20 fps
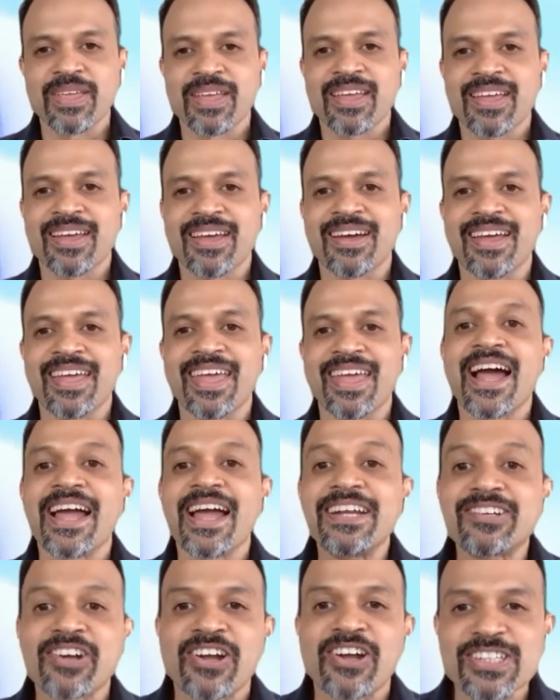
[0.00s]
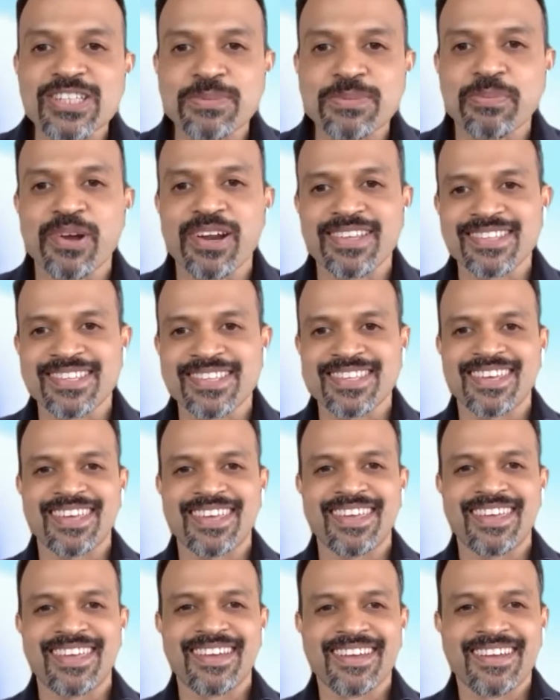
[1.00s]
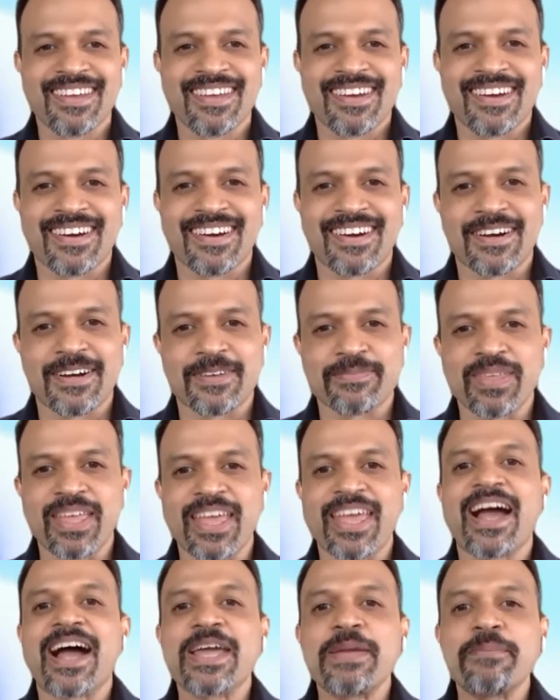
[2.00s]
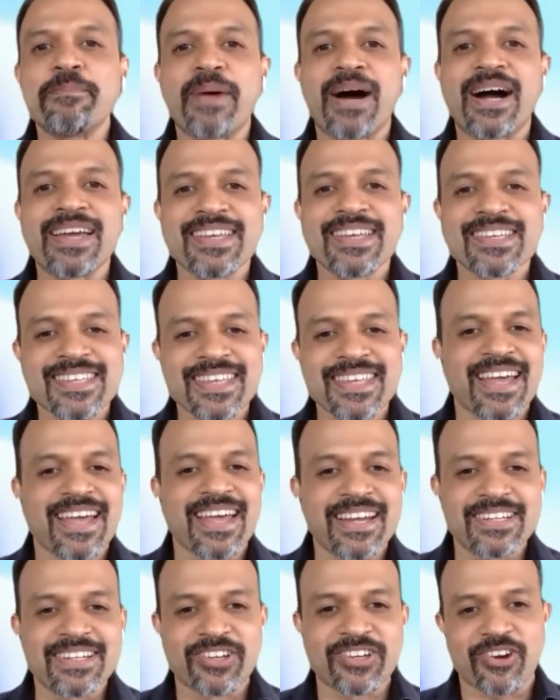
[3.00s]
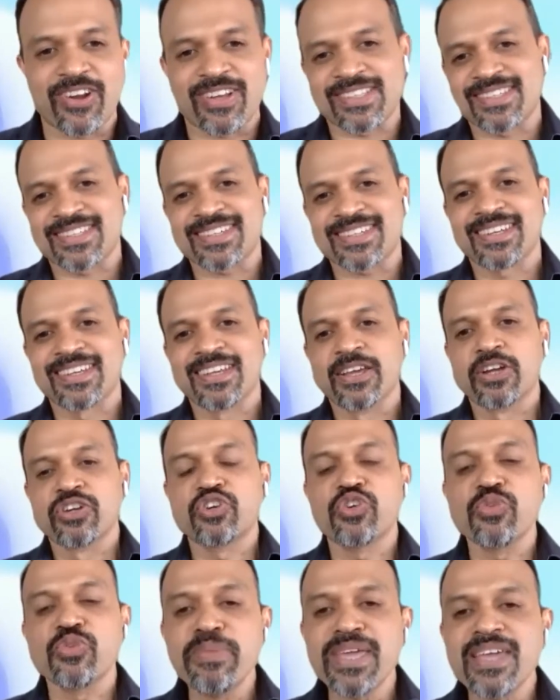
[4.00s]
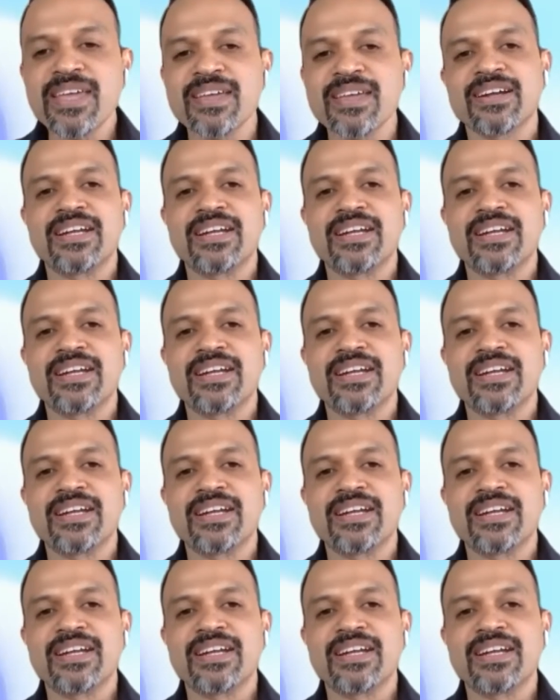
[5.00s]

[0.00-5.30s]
uh, AI transparency, um, AI bias, AI trust. To me, True.